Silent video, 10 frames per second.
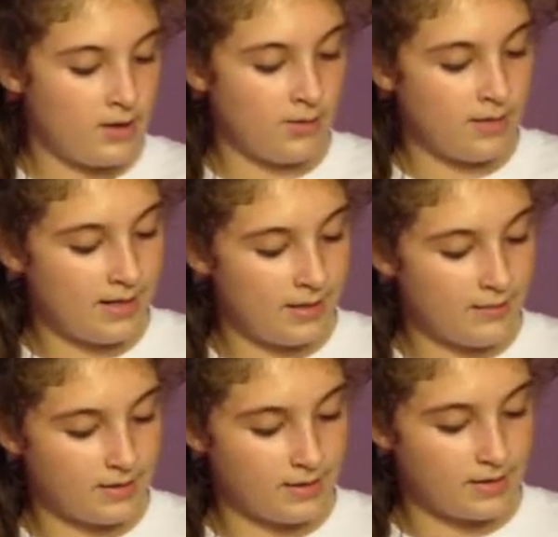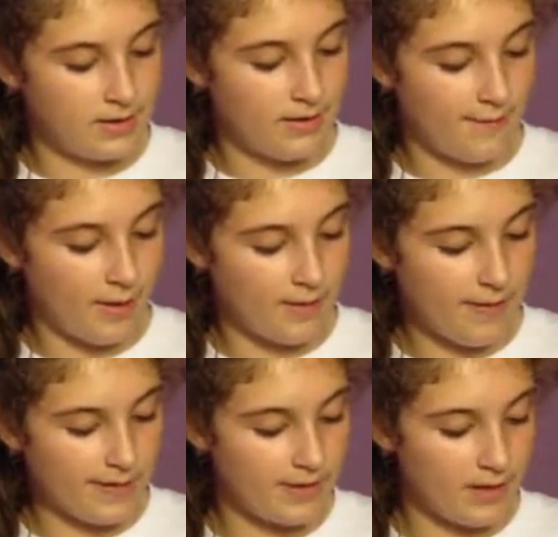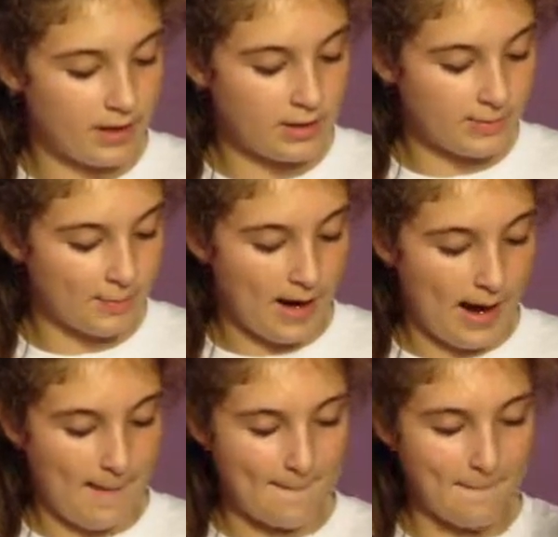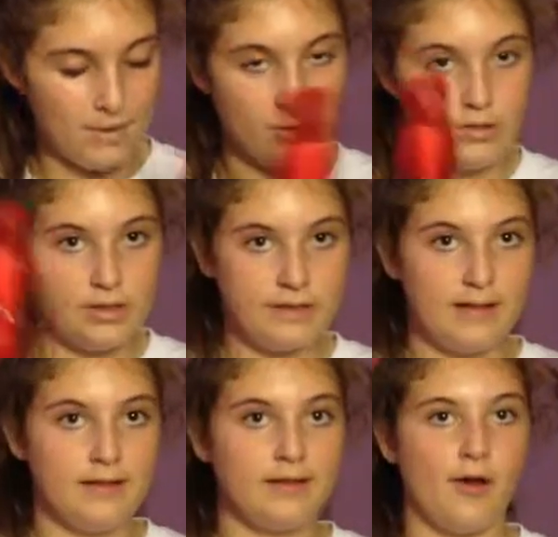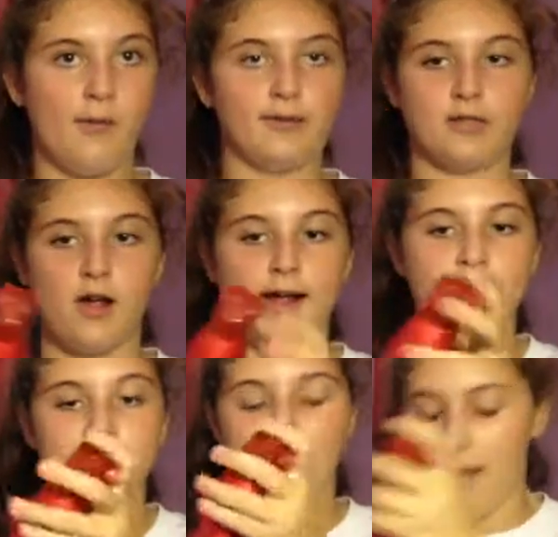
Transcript: Humidity Resistant Volumizing Spray Mousse, and this is almost gone,